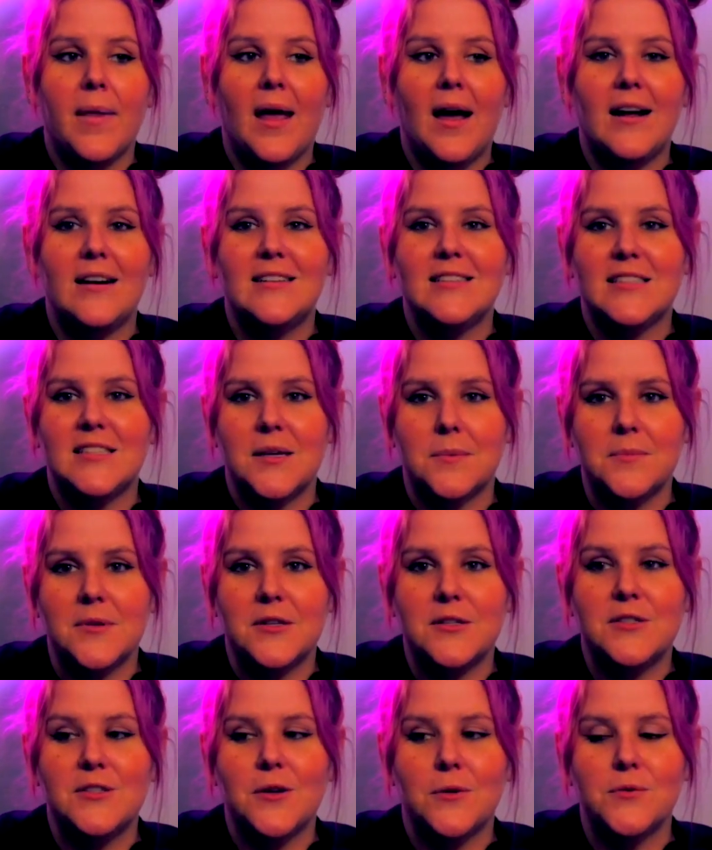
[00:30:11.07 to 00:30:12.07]
And it's something
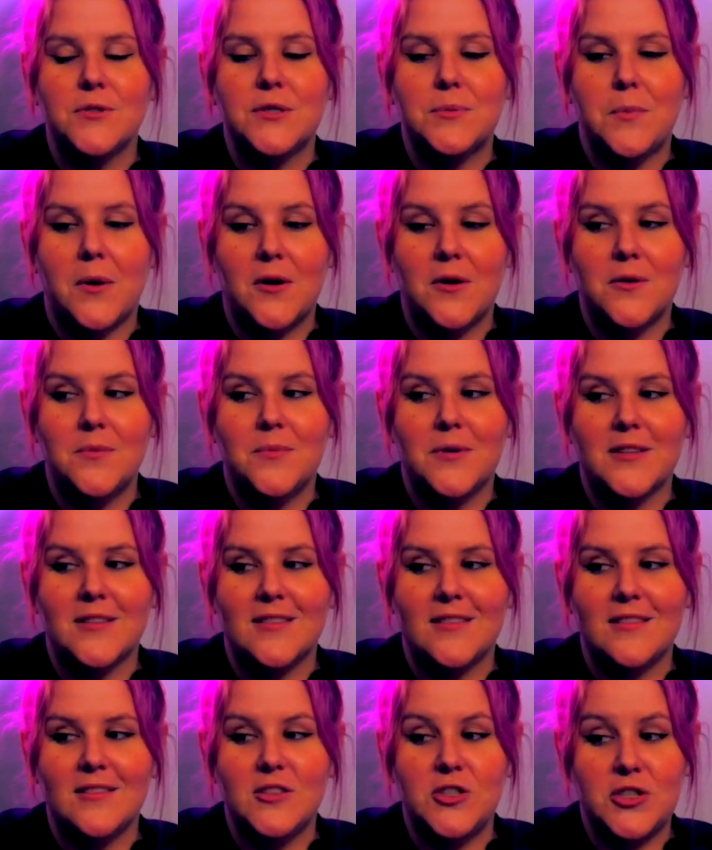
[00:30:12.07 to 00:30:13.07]
so small, but
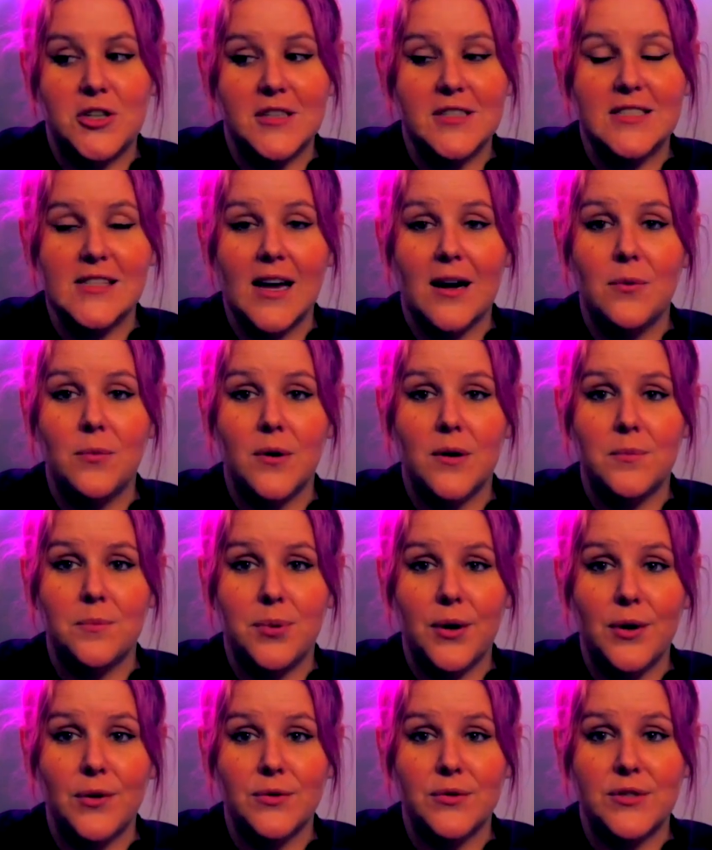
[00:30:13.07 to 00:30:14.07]
just that one
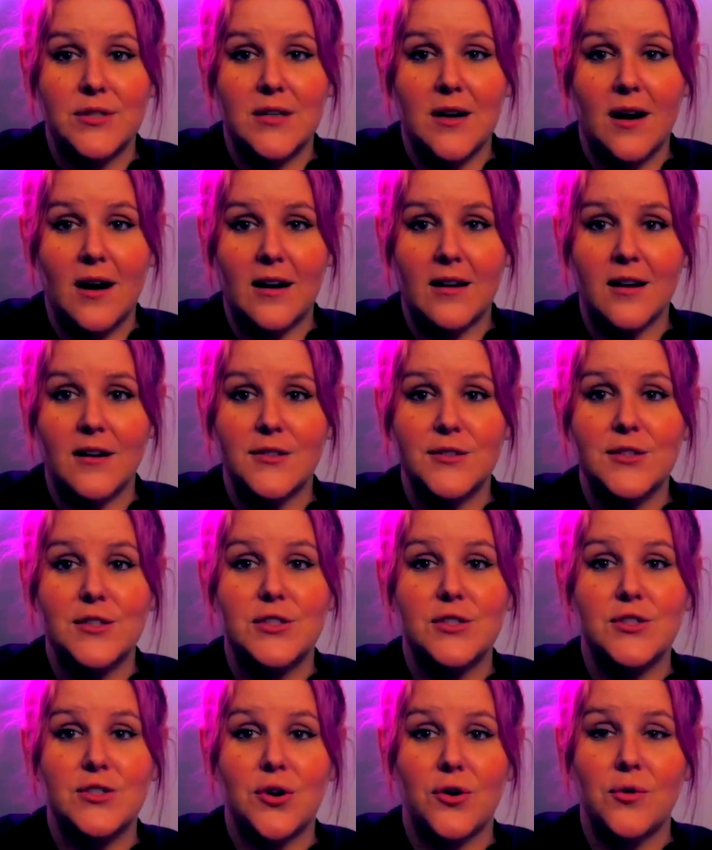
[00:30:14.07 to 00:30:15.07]
post, I got
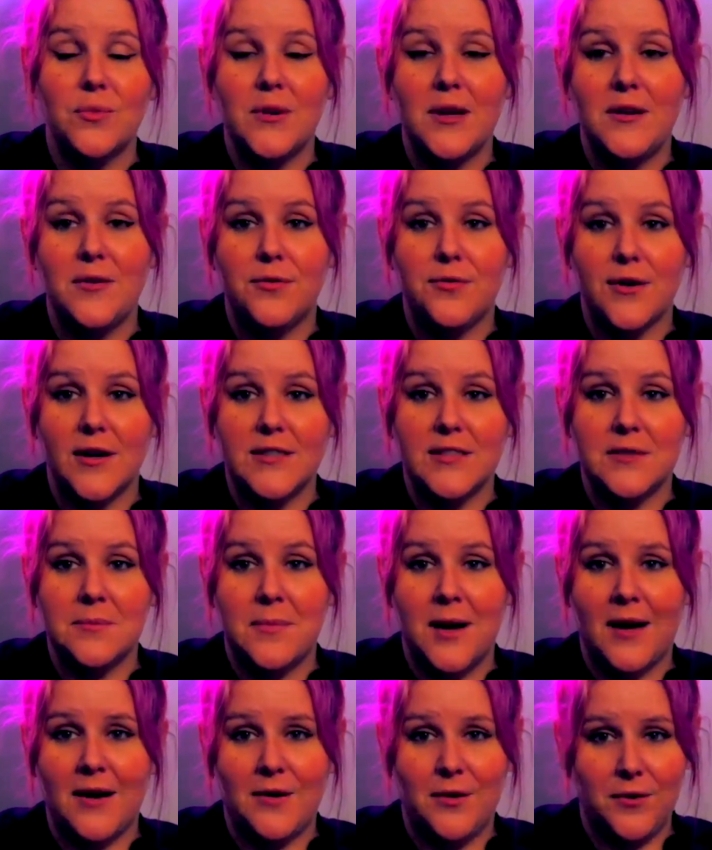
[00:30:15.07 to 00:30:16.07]
so many friends of
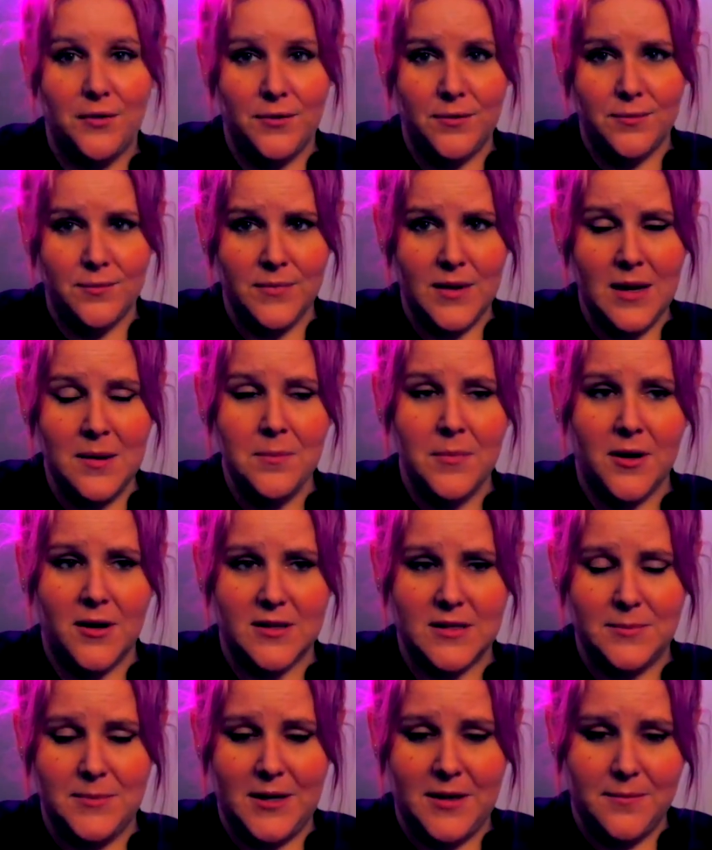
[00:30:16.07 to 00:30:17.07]
mine who
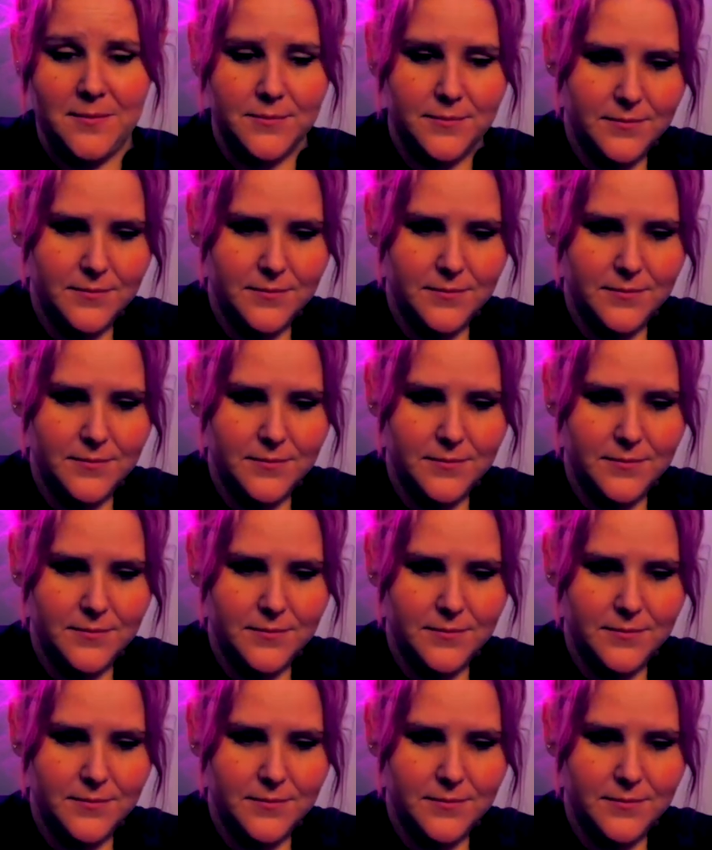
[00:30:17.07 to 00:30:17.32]
inboxed me.